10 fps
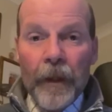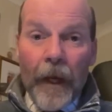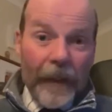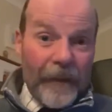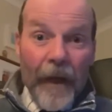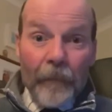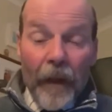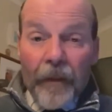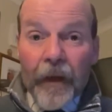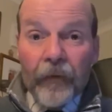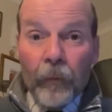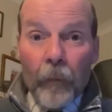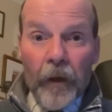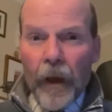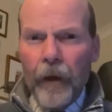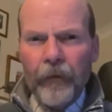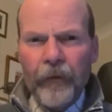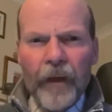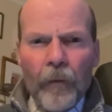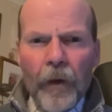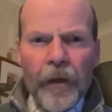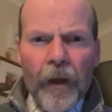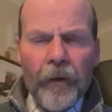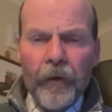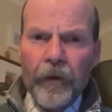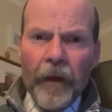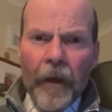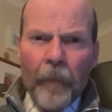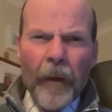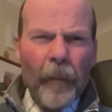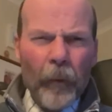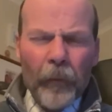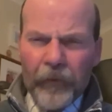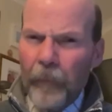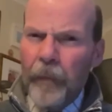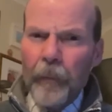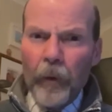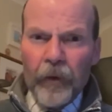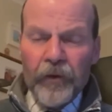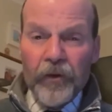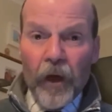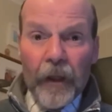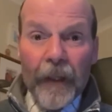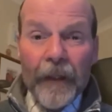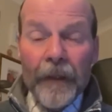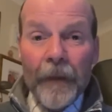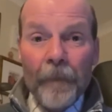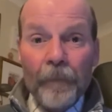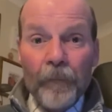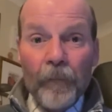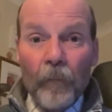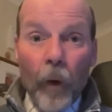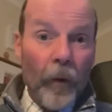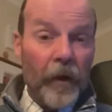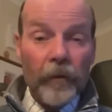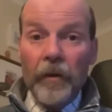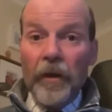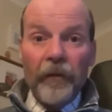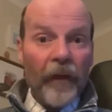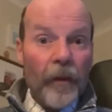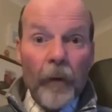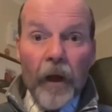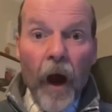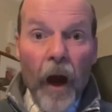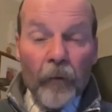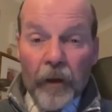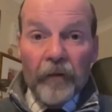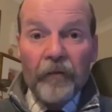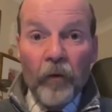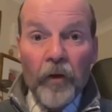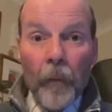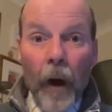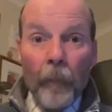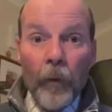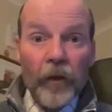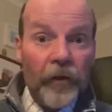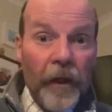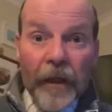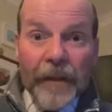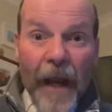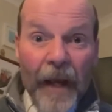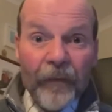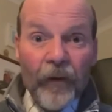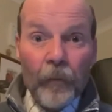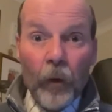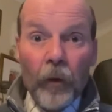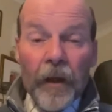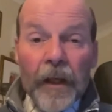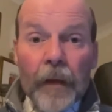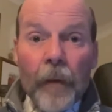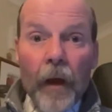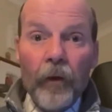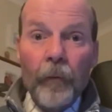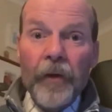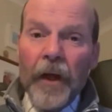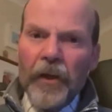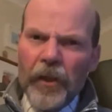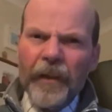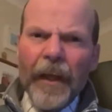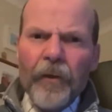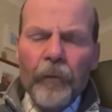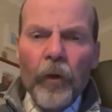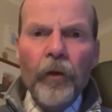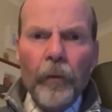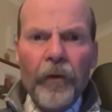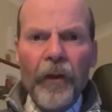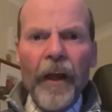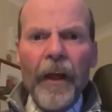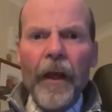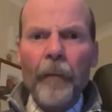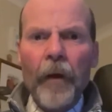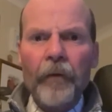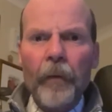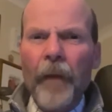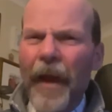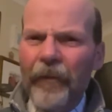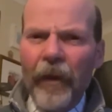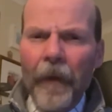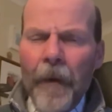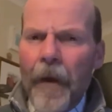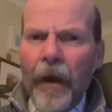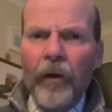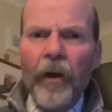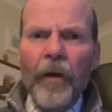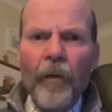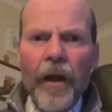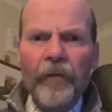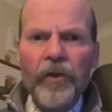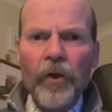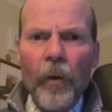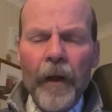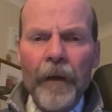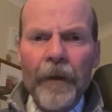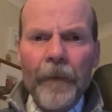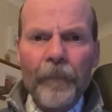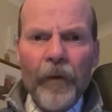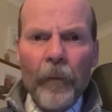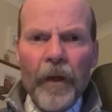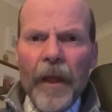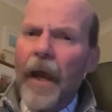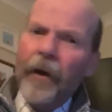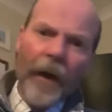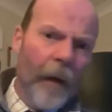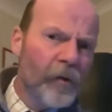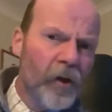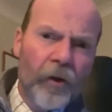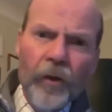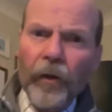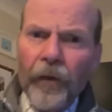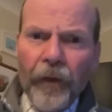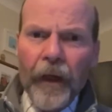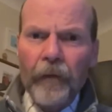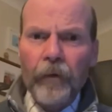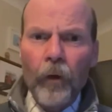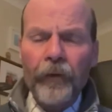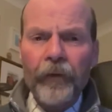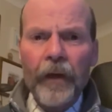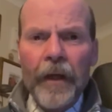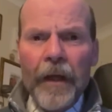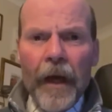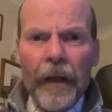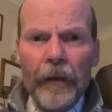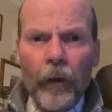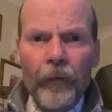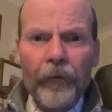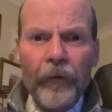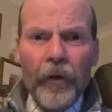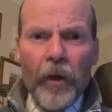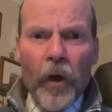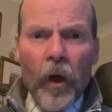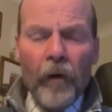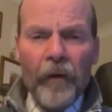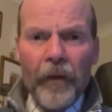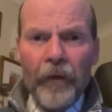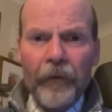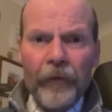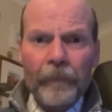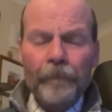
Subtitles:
At a time like this, when we can't see one another and some people are struggling, well, we can send them a card, we can phone them up, we could text them or email them and just let them know that we're thinking about them. That's a great way of showing that we care. And I'm sure you can think of lots and lots of others.